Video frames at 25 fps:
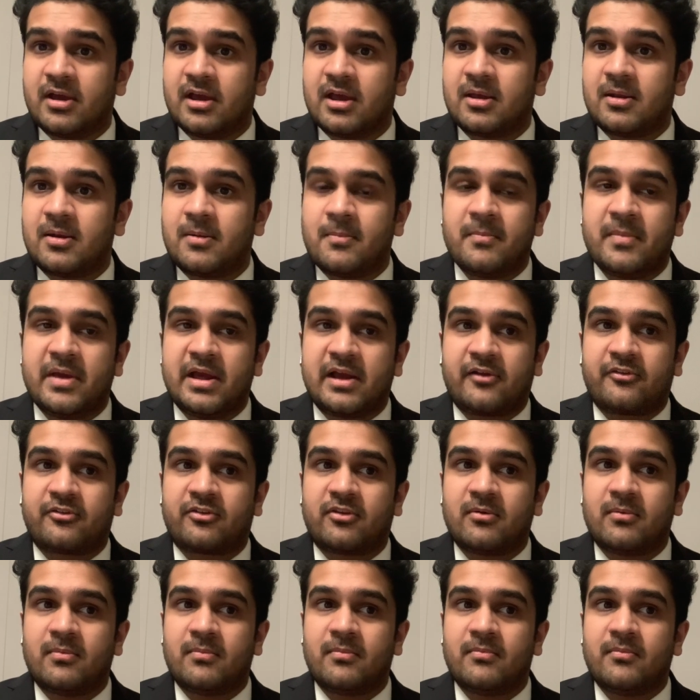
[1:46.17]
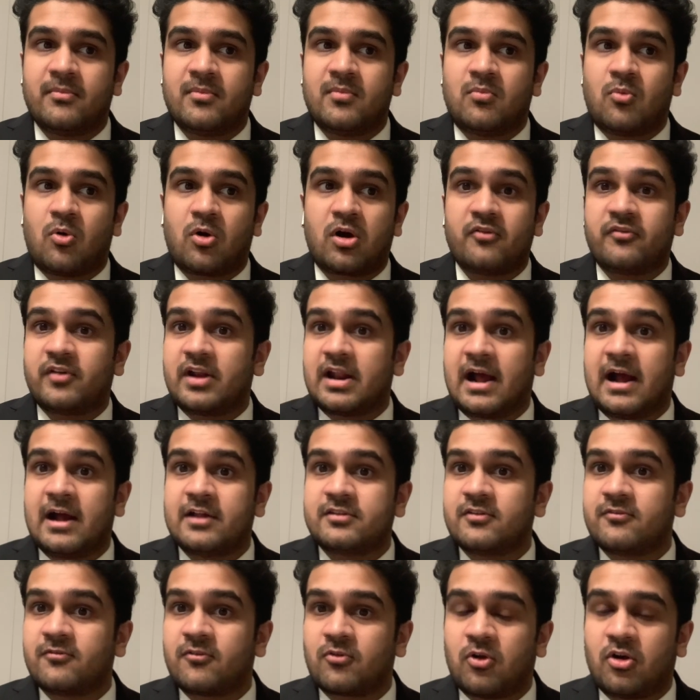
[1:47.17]
it makes them more of an
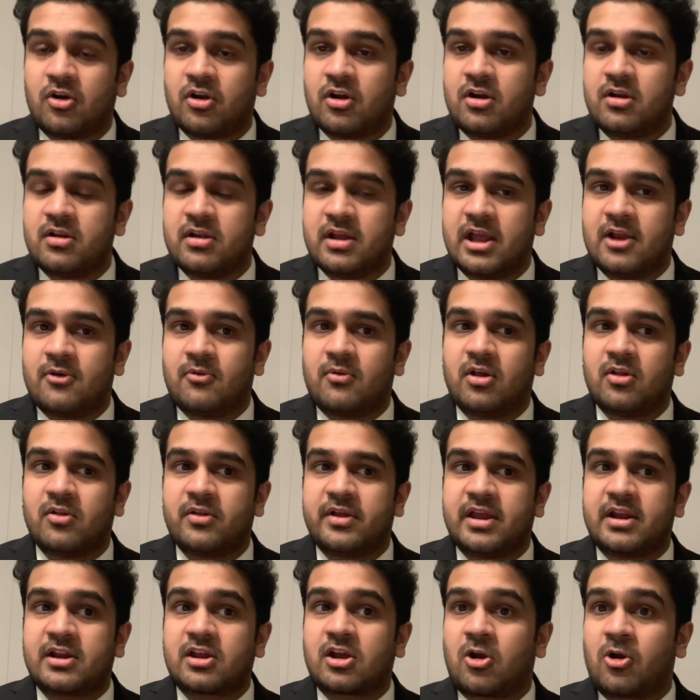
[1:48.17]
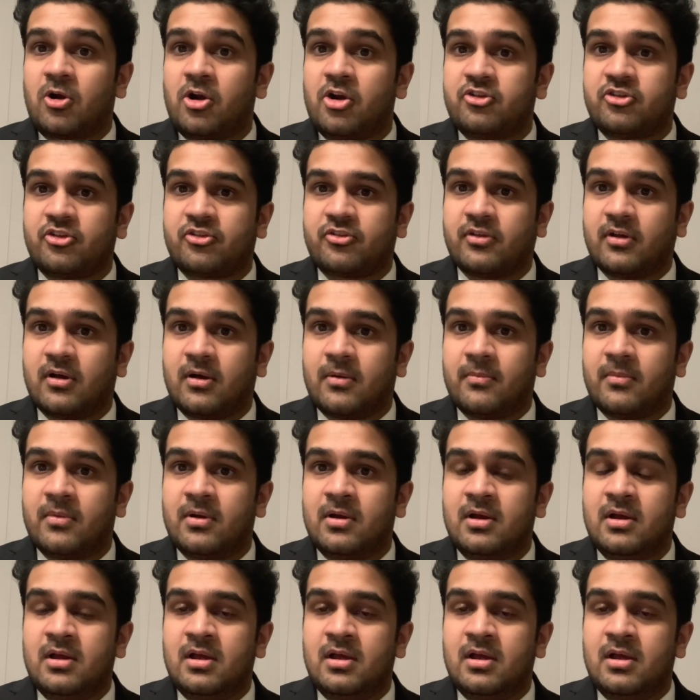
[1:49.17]
active learner, it really encourages them